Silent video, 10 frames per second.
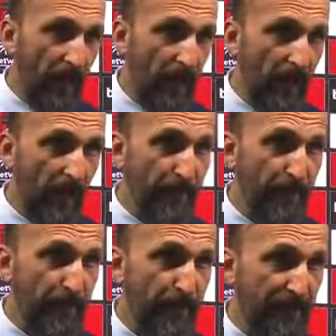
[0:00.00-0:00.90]
I
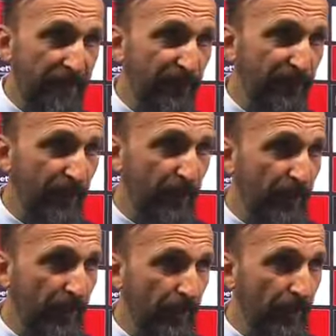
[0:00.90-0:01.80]
believe that
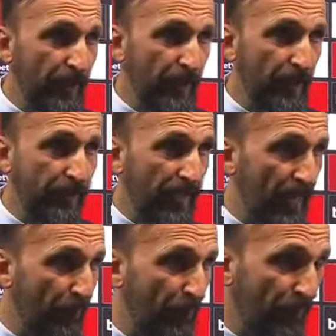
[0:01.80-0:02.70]
we
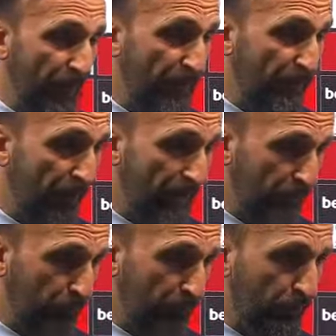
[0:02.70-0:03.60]
came very well
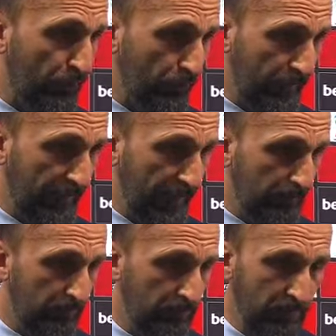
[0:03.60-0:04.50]
into the
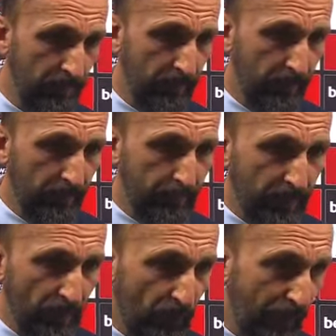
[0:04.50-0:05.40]
game.
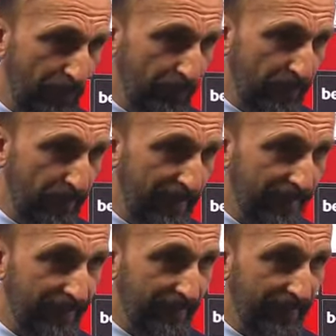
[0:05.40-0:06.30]
What we made
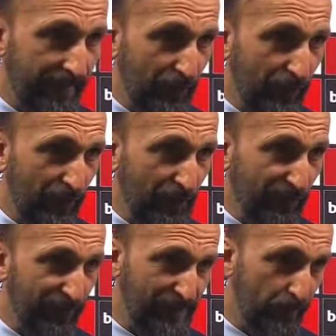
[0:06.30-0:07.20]
a lot of
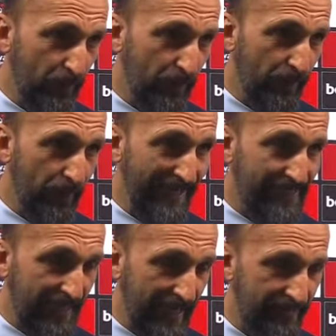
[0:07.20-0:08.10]
small
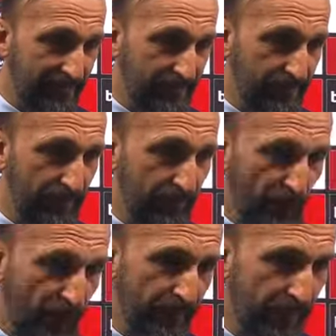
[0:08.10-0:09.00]
mistakes
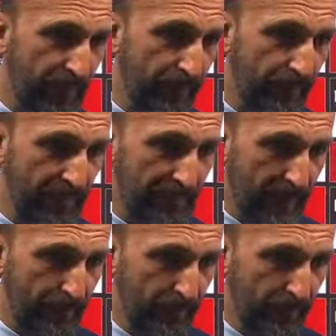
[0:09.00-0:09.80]
from the build-up,